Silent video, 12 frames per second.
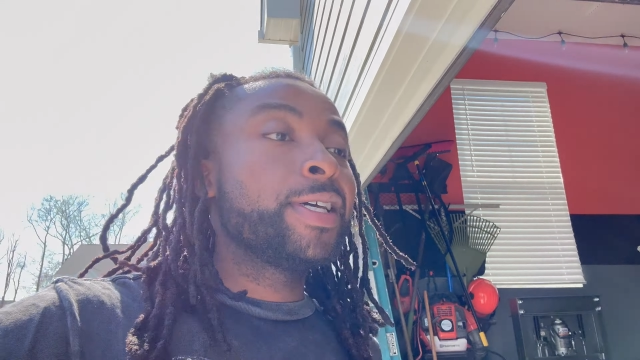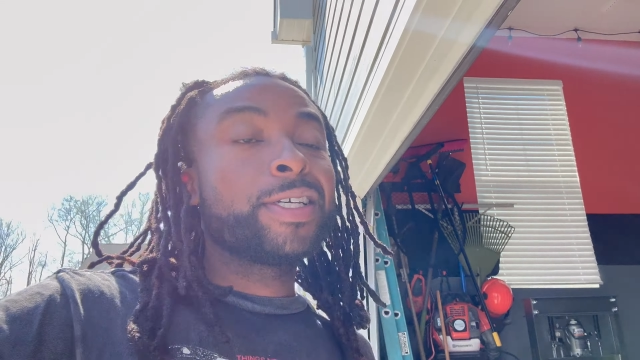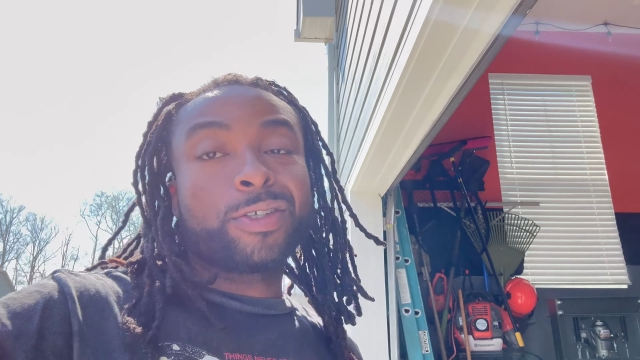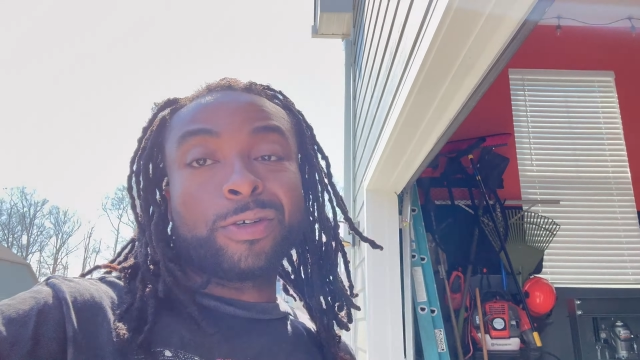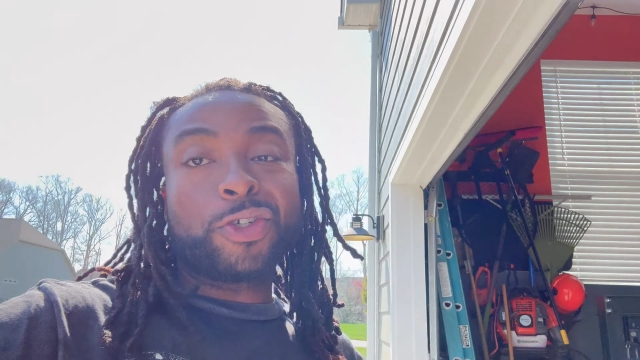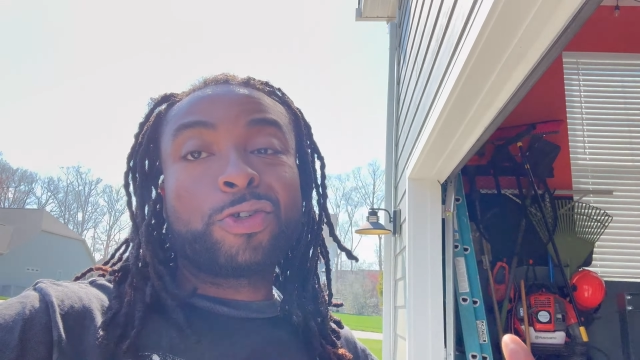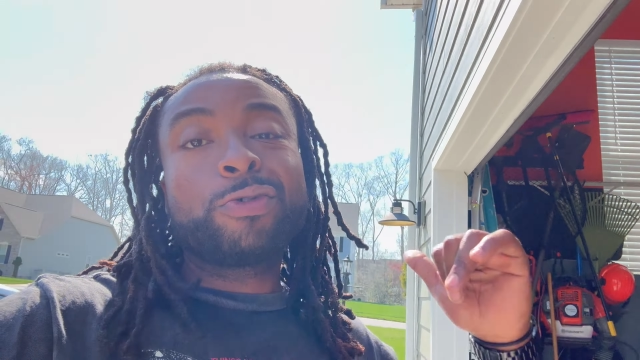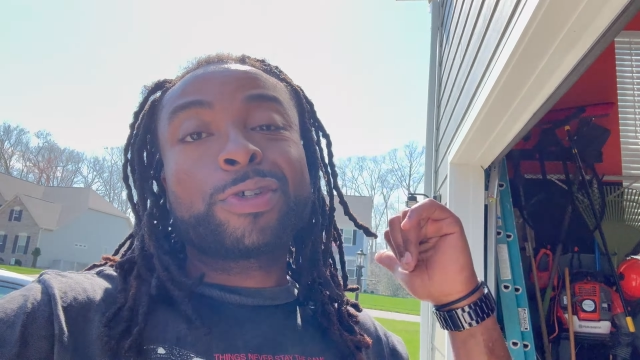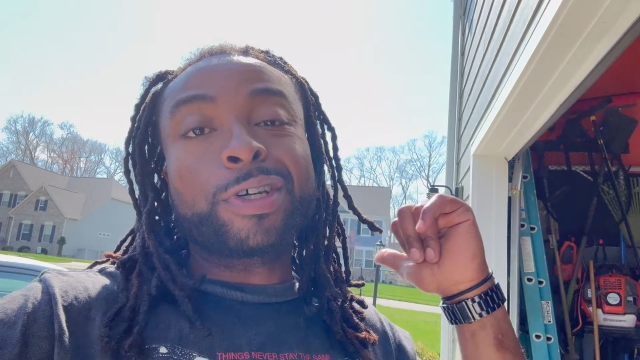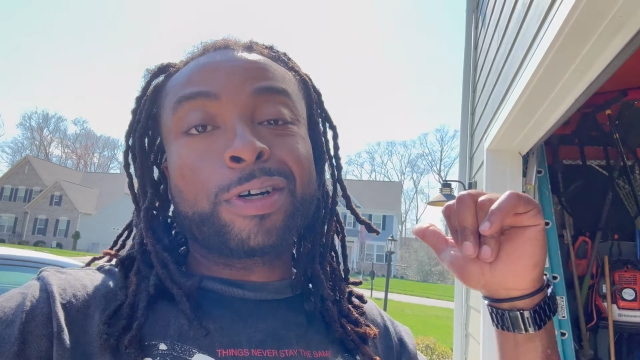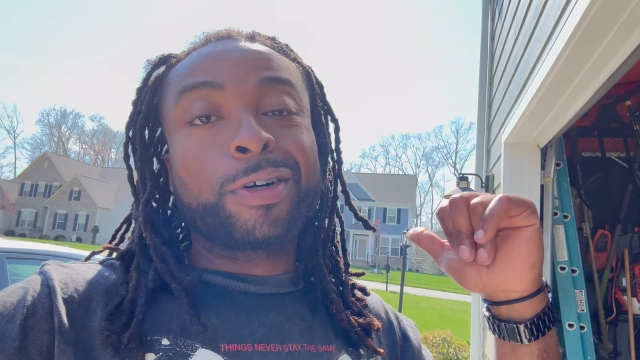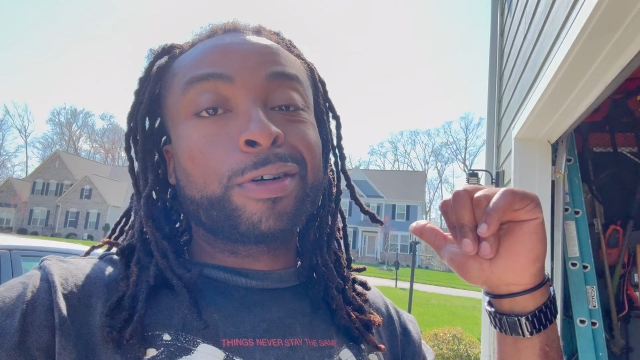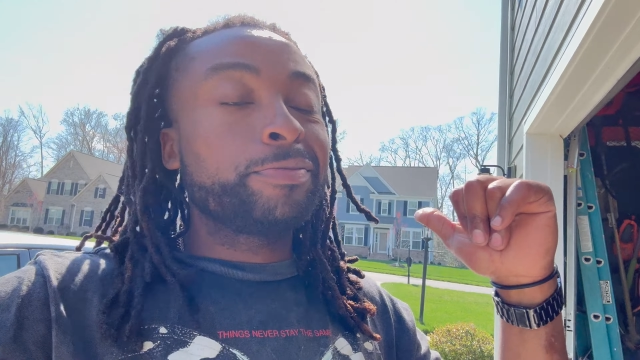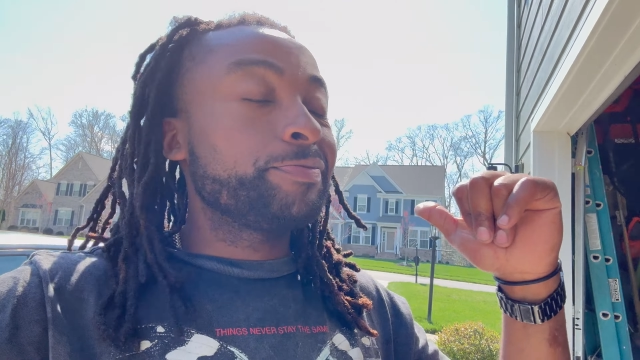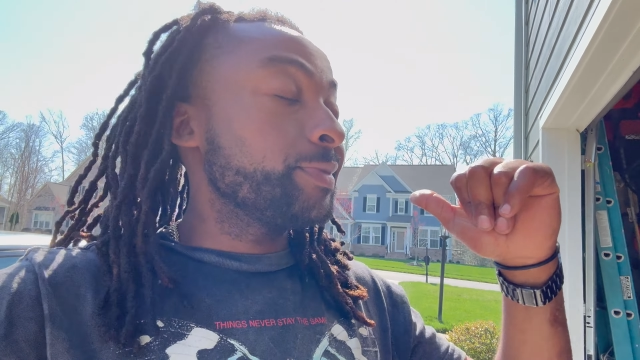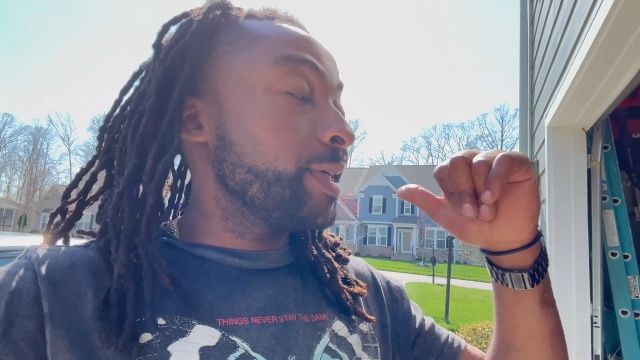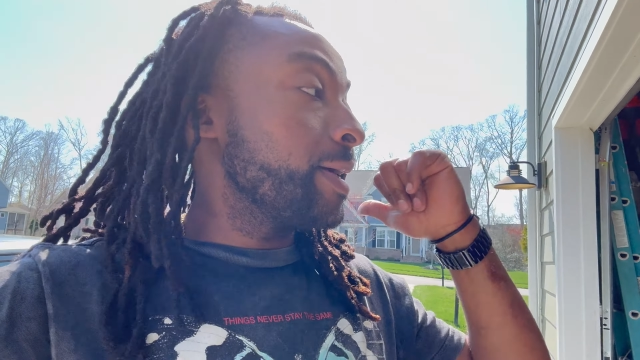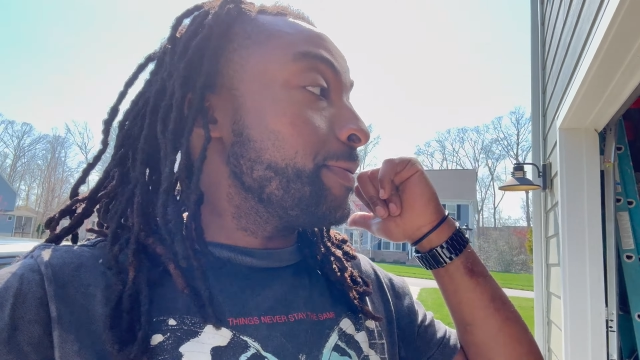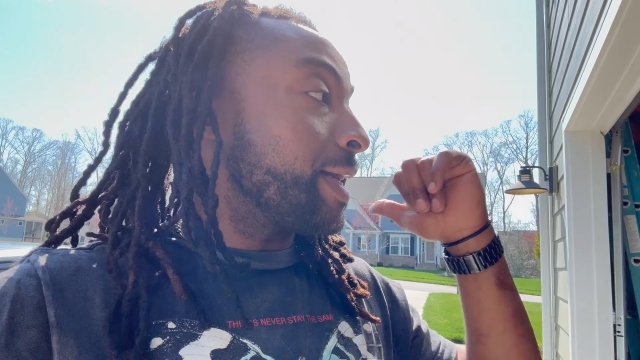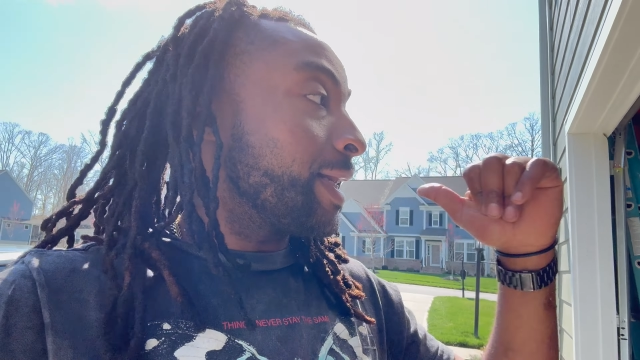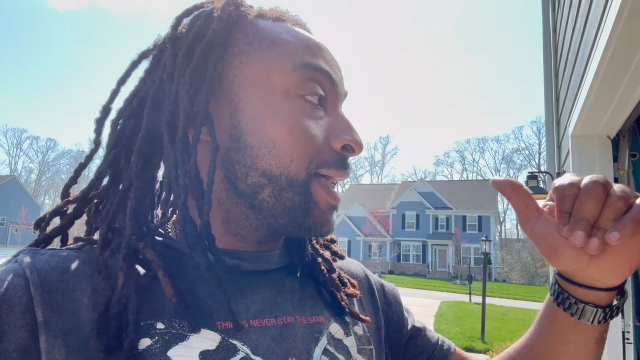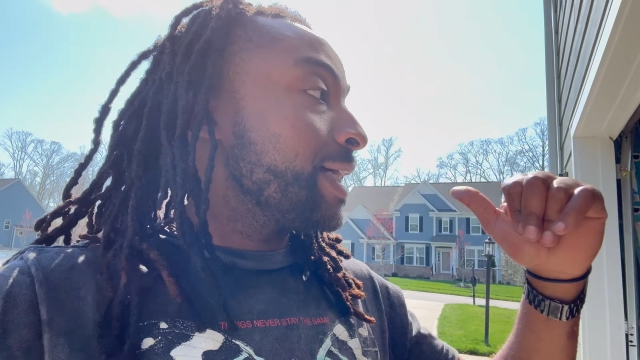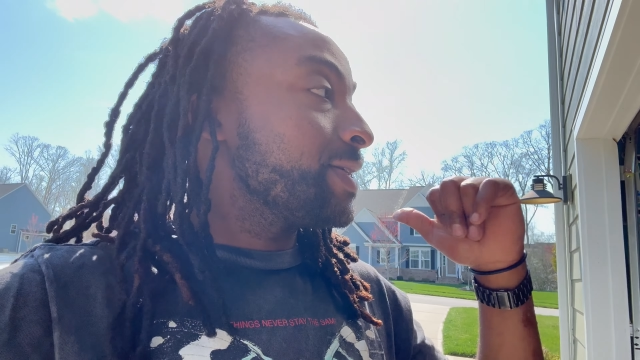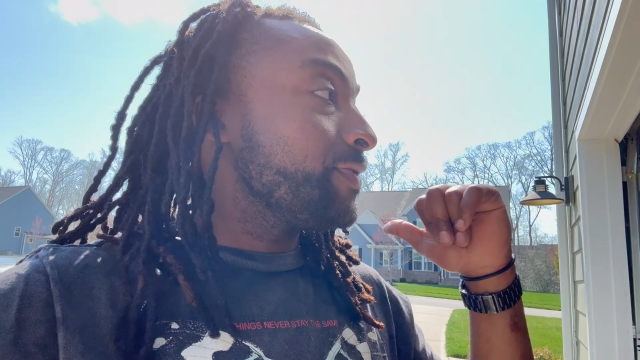So as you saw in my
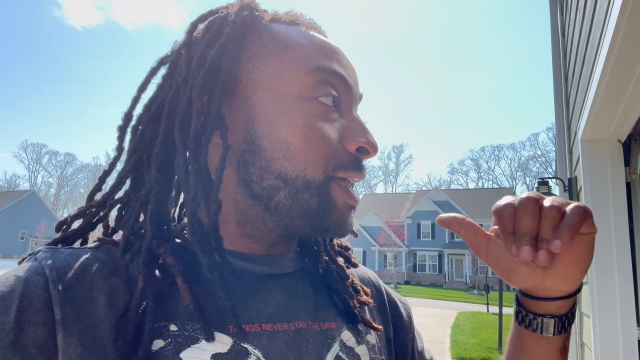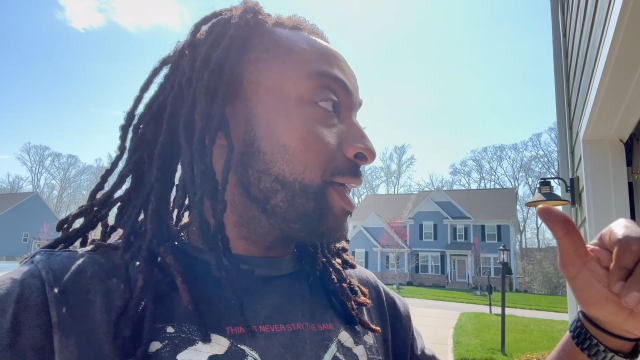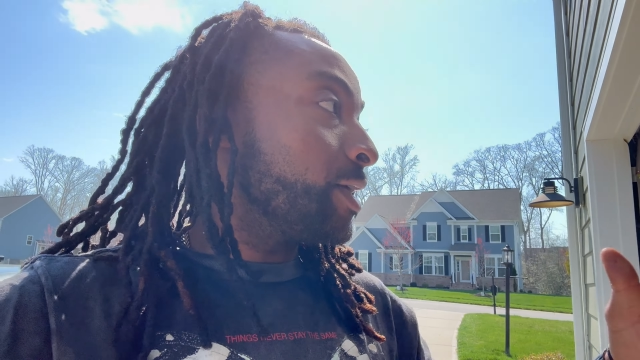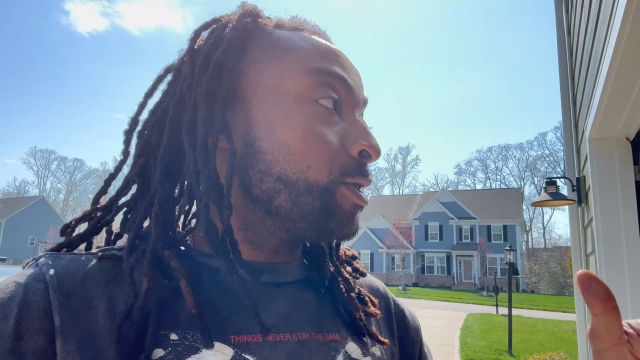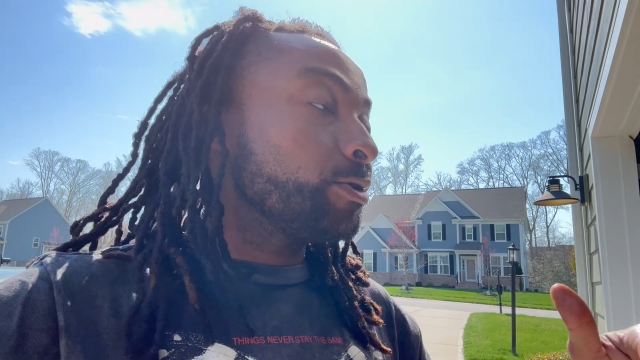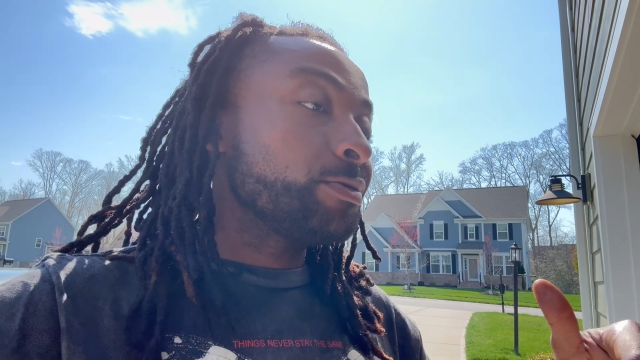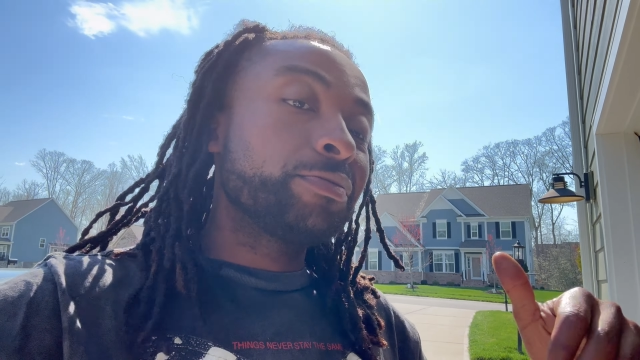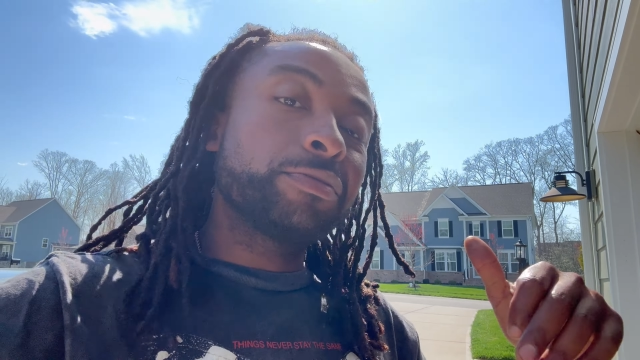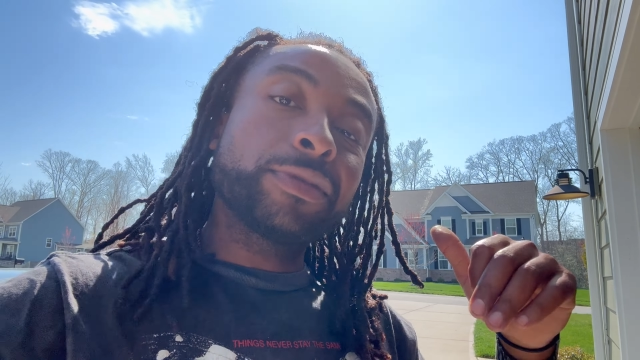last video,